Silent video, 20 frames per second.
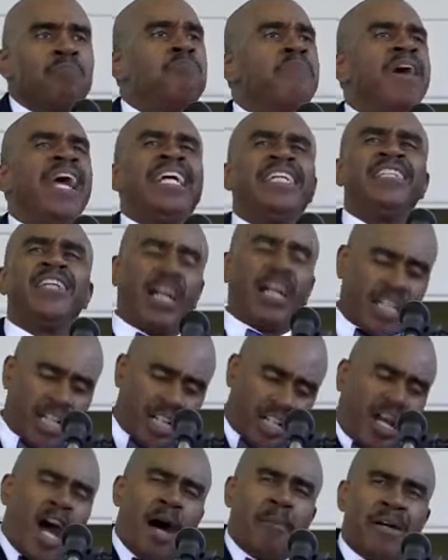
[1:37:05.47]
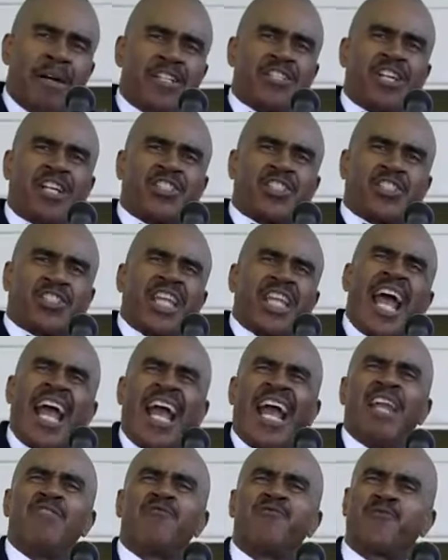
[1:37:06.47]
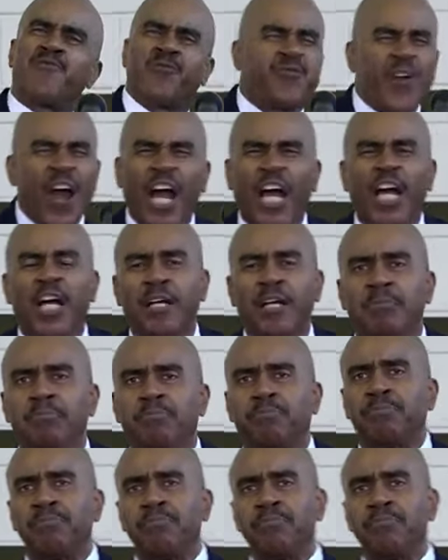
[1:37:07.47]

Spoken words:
Men are coming to stand firm